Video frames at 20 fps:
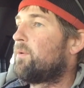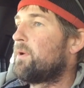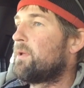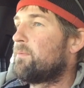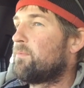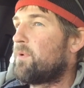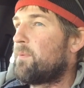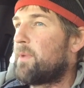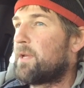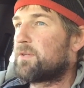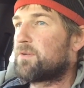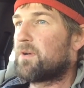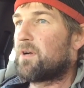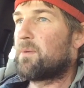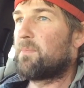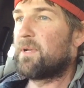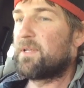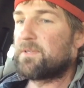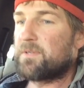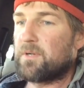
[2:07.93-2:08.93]
We make sure
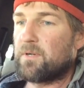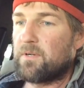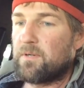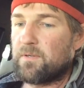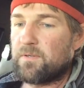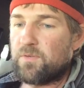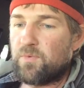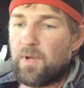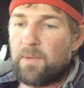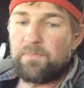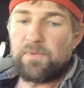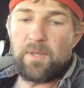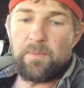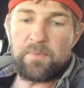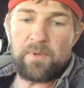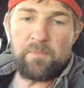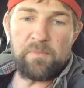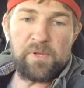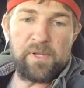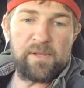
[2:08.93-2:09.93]
our bins are swept
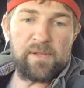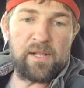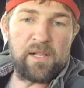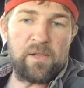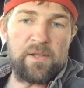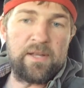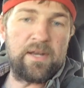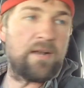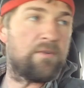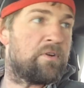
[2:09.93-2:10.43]
up completely clean.